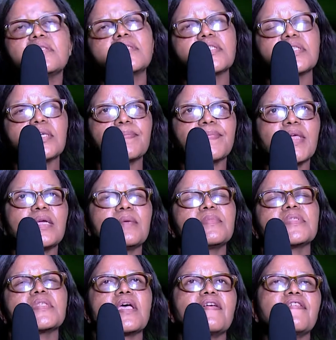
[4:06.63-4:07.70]

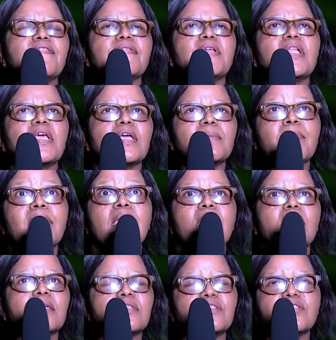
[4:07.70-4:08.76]
Sometimes I feel like my
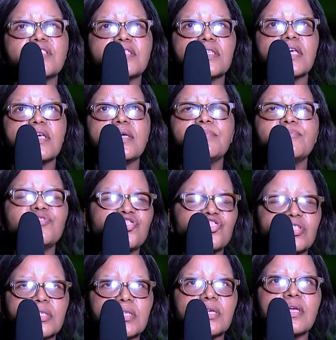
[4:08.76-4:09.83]
head is
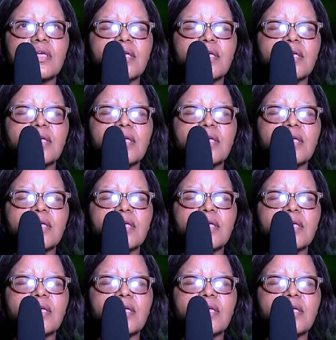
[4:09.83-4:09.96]
empty.